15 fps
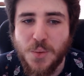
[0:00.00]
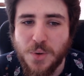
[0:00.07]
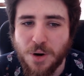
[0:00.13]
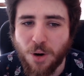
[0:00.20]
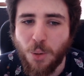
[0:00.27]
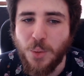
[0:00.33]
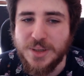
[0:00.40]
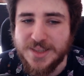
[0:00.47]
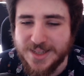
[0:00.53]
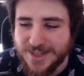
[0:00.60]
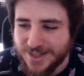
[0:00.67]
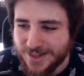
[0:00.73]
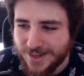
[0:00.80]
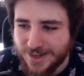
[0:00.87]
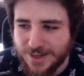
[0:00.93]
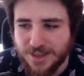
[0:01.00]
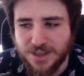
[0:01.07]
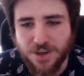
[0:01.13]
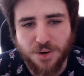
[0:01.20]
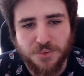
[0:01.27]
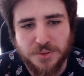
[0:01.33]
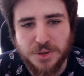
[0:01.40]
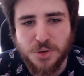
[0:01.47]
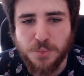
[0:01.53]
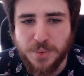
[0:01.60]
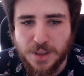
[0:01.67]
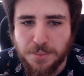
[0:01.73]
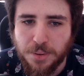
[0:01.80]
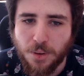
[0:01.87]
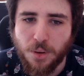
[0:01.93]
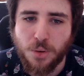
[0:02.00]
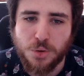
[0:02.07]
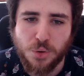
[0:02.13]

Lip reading: we are always in need of new people